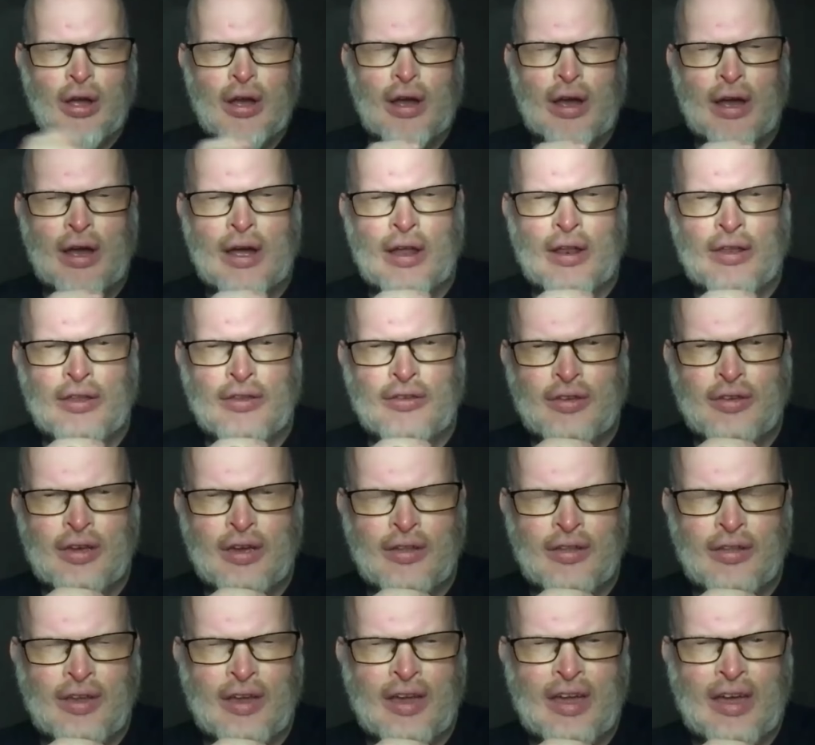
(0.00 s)
and
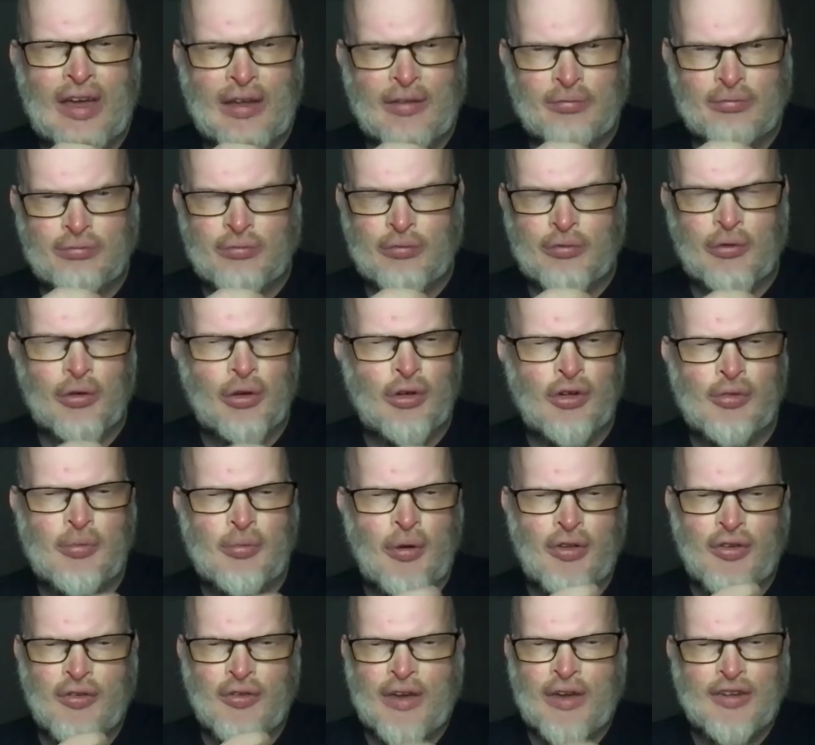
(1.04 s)
and then get lose
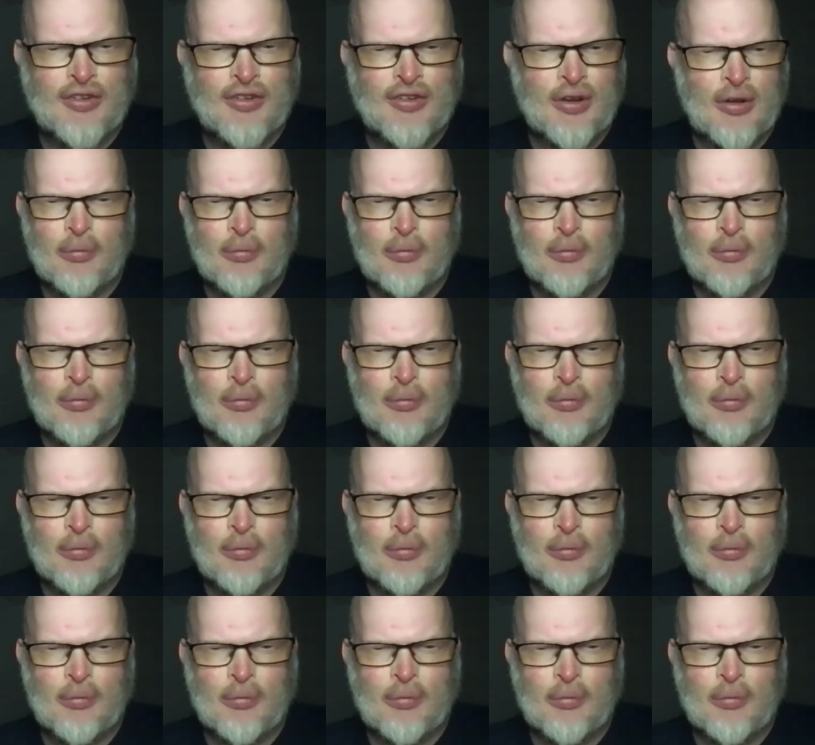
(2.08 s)
motivation